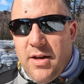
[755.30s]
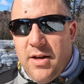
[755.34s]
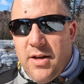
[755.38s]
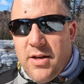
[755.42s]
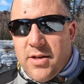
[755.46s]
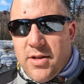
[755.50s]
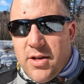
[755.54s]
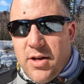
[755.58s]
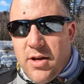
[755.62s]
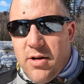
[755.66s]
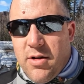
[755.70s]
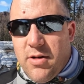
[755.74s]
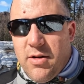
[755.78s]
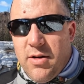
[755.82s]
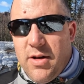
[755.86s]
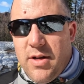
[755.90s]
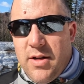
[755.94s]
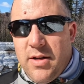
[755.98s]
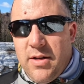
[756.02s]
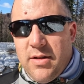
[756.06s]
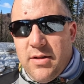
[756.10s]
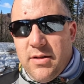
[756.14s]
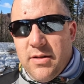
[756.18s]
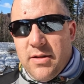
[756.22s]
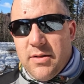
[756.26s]
So
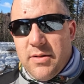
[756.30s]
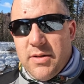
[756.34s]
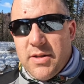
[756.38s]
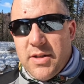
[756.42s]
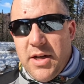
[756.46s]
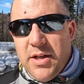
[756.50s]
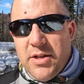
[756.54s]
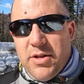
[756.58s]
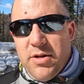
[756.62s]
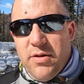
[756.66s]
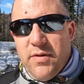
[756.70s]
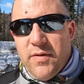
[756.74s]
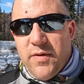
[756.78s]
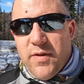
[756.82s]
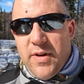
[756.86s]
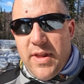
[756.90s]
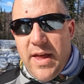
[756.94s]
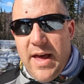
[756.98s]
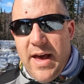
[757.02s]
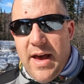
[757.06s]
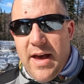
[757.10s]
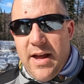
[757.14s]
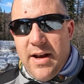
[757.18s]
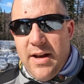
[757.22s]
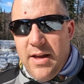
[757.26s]
stay tuned for
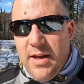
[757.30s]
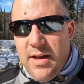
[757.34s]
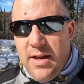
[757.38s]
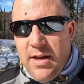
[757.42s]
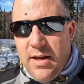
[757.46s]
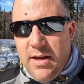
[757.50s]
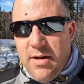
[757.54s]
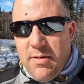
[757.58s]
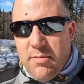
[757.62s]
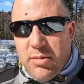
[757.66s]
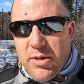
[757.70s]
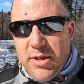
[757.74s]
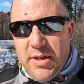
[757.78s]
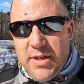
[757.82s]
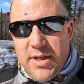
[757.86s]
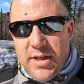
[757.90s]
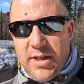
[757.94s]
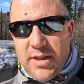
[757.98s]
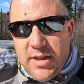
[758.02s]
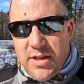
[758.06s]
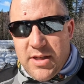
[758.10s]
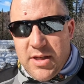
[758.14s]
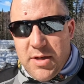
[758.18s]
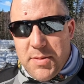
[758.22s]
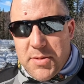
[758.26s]
that. Please hit
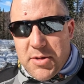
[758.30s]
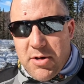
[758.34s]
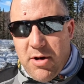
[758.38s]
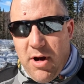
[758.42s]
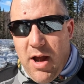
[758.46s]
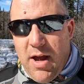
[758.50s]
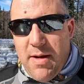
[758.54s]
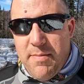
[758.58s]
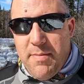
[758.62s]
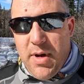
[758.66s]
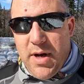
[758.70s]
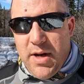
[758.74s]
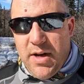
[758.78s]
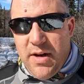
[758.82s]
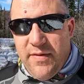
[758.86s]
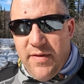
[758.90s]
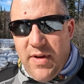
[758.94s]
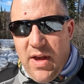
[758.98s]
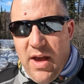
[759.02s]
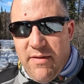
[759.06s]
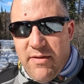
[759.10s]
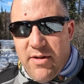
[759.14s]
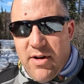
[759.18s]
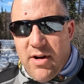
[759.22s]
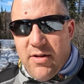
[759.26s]
the subscribe button if you
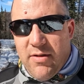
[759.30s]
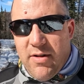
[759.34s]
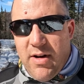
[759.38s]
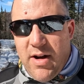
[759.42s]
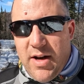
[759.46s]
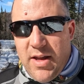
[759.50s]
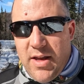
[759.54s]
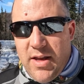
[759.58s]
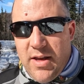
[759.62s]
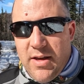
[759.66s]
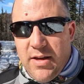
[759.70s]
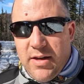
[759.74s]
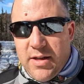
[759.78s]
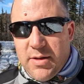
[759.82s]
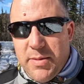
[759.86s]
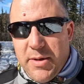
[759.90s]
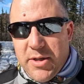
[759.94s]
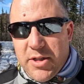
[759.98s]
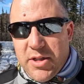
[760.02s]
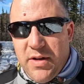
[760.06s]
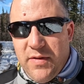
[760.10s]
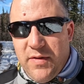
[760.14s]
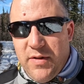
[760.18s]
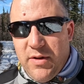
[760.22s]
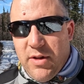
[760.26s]
haven't already,
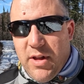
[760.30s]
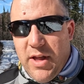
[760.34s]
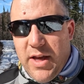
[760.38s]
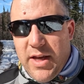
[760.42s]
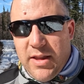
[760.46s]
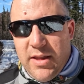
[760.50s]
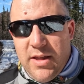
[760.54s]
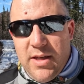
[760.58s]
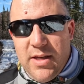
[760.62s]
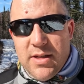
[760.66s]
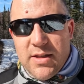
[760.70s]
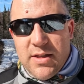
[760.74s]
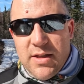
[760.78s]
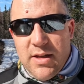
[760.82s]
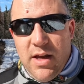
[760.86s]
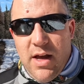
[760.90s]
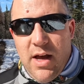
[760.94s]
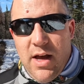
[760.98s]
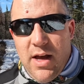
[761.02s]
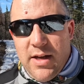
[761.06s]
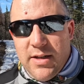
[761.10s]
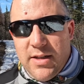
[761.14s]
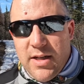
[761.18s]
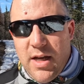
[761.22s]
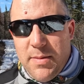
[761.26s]
especially if you like these
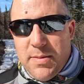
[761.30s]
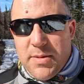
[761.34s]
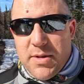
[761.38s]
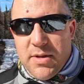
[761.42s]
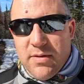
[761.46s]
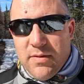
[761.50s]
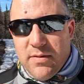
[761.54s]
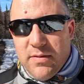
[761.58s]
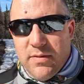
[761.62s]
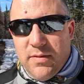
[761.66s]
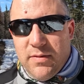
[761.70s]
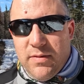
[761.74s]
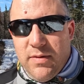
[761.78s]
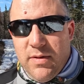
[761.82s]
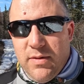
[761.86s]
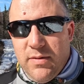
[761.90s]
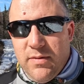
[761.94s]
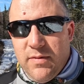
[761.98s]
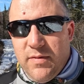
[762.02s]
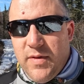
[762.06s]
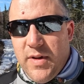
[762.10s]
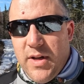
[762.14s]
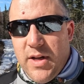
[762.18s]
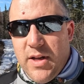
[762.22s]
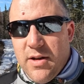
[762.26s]
types of
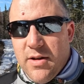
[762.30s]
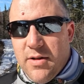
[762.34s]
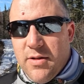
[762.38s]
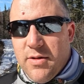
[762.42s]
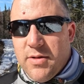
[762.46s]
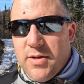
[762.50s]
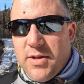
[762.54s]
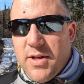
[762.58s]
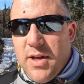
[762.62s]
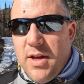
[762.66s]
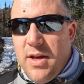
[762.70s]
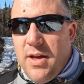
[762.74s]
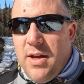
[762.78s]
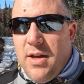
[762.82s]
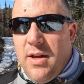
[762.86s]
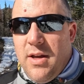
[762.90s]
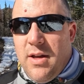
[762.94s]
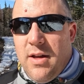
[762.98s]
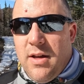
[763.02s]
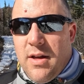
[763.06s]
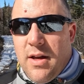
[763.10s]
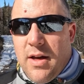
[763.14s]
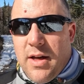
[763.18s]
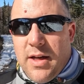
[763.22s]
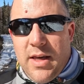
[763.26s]
videos.
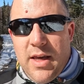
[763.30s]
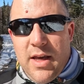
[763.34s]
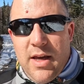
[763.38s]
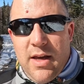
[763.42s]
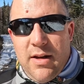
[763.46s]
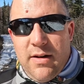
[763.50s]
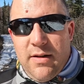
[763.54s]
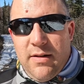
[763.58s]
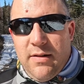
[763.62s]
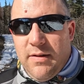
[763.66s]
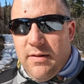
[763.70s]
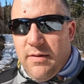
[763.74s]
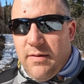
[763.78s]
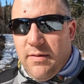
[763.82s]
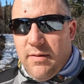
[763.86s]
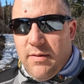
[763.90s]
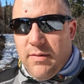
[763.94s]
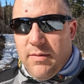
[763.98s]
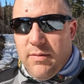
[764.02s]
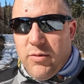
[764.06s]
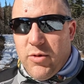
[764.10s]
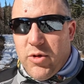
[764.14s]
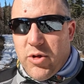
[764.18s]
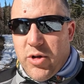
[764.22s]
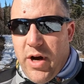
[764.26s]
Again,
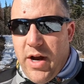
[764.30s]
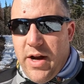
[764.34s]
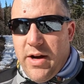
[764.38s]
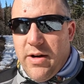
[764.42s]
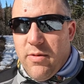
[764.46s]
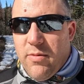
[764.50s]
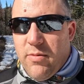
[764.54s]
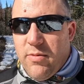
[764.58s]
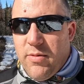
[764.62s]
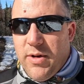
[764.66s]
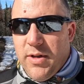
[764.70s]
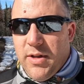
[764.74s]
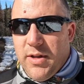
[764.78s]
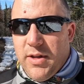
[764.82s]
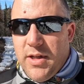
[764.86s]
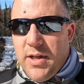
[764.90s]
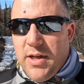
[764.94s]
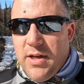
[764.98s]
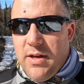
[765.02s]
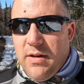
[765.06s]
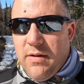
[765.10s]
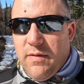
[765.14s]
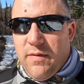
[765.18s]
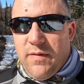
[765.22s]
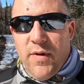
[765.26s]
I'm trying to
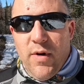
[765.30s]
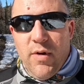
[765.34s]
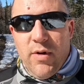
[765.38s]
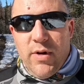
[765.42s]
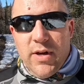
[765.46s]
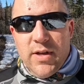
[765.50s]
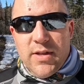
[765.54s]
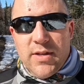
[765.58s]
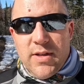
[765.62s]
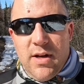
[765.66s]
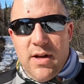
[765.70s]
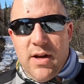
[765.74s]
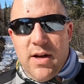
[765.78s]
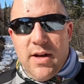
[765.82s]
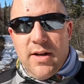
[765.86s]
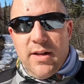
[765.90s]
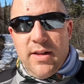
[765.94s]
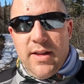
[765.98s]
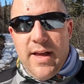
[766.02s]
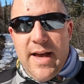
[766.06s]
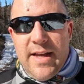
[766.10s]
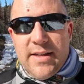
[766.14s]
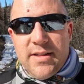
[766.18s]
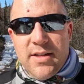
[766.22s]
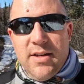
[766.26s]
really focus on
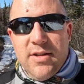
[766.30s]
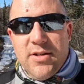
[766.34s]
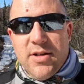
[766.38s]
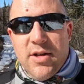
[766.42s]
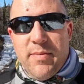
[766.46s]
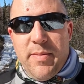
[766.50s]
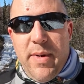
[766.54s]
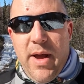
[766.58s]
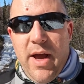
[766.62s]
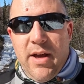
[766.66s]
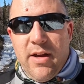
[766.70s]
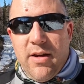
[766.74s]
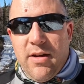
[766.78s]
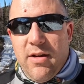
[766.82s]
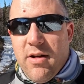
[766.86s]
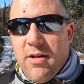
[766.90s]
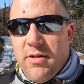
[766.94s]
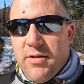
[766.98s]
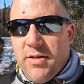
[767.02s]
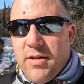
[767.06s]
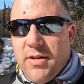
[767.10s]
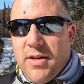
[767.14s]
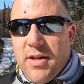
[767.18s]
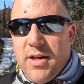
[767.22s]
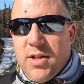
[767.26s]
Alaska as our backyard,
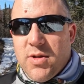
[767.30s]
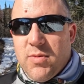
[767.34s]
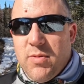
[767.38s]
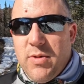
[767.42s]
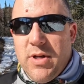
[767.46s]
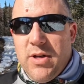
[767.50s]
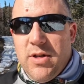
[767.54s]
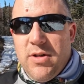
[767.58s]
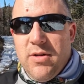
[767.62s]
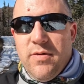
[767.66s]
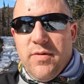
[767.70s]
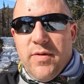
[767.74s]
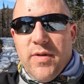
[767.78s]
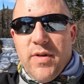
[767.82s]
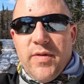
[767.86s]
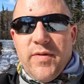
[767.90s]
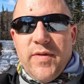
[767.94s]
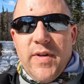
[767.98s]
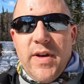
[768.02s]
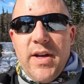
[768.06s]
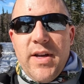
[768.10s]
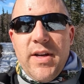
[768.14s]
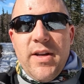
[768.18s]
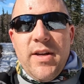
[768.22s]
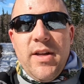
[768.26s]
the things we do for
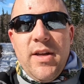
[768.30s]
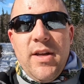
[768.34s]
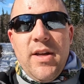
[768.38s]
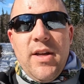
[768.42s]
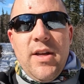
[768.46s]
fun,